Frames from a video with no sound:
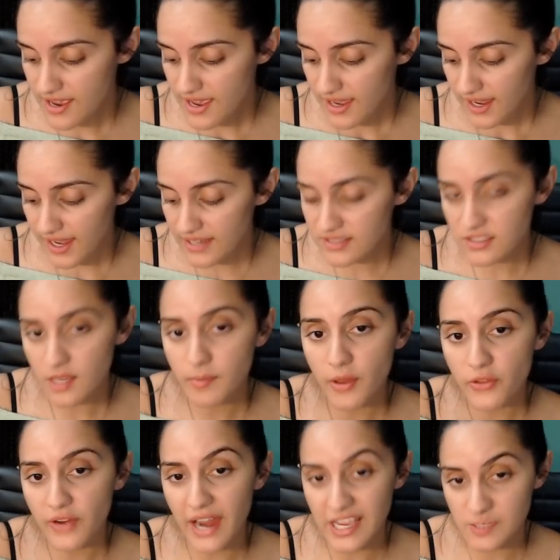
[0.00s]
In some
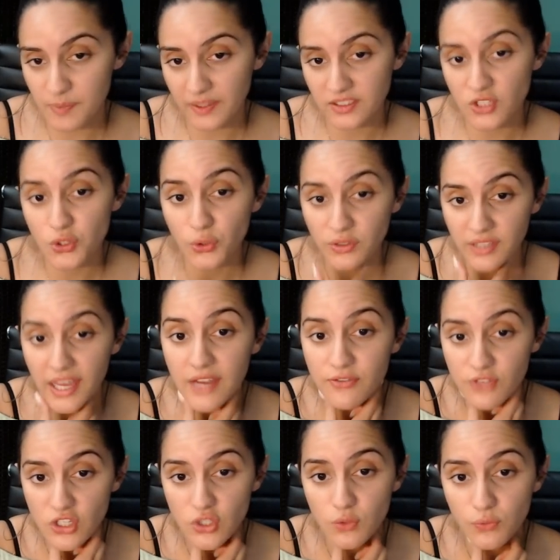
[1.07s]
other aspect in your life
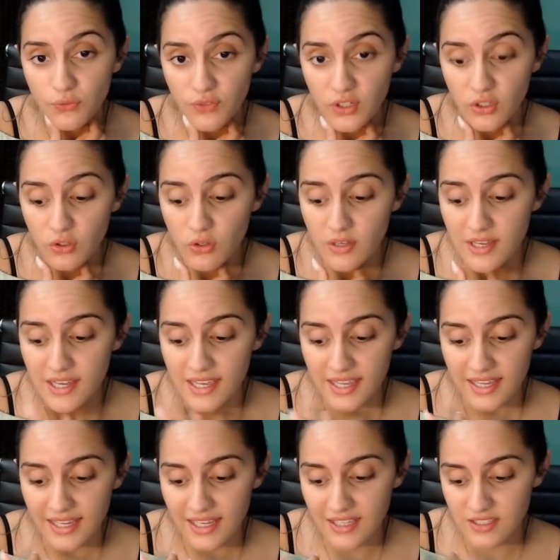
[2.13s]
that you feel
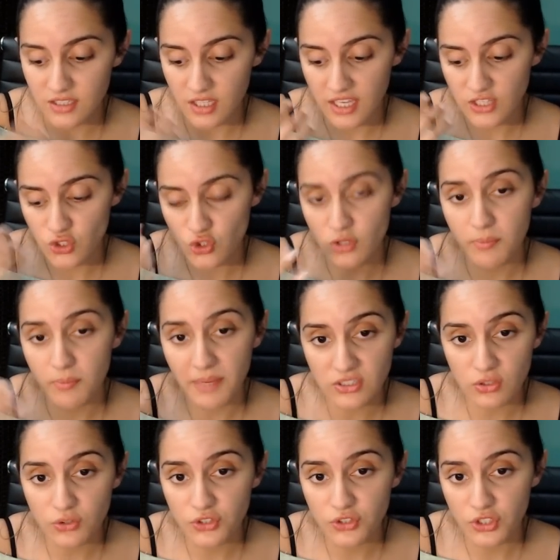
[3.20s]
is
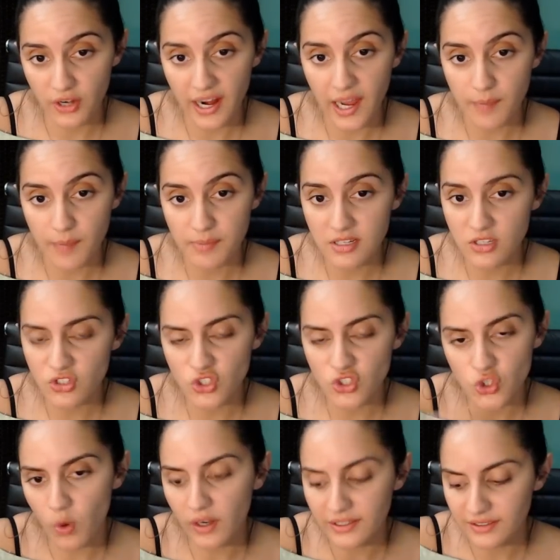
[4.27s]
instrumental to your happiness,
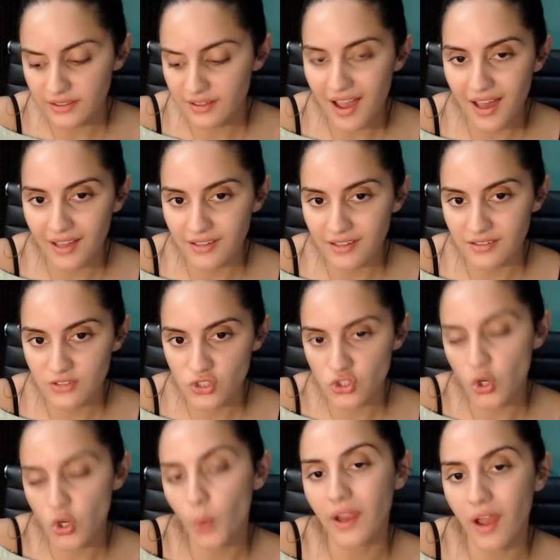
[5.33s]
you are not
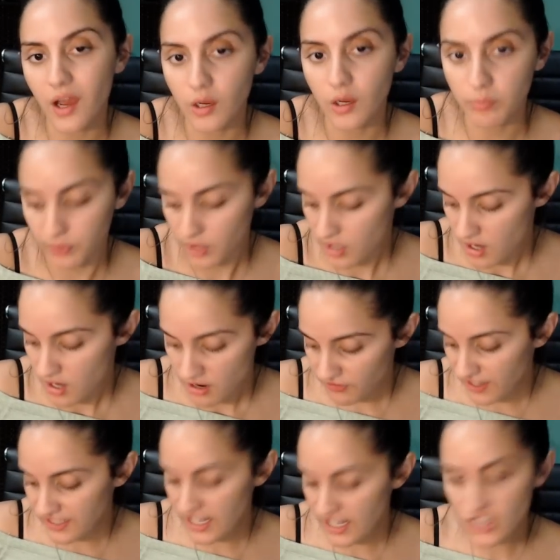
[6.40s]
showing up.
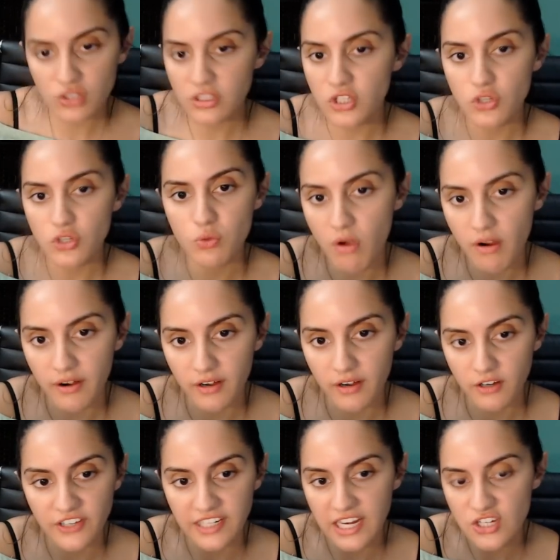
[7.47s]
Financially, you are.
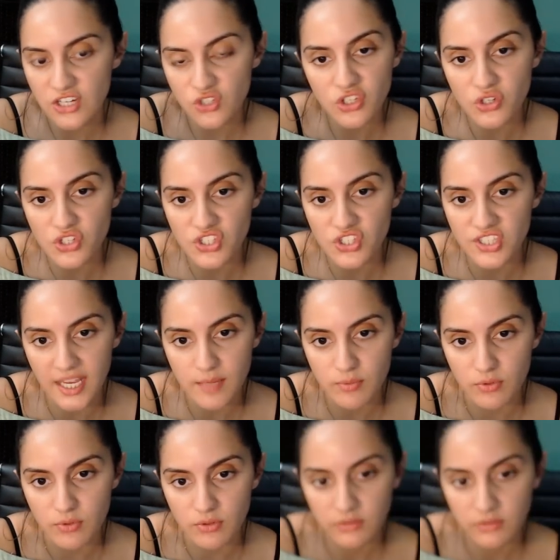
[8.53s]
Financially, you're stable.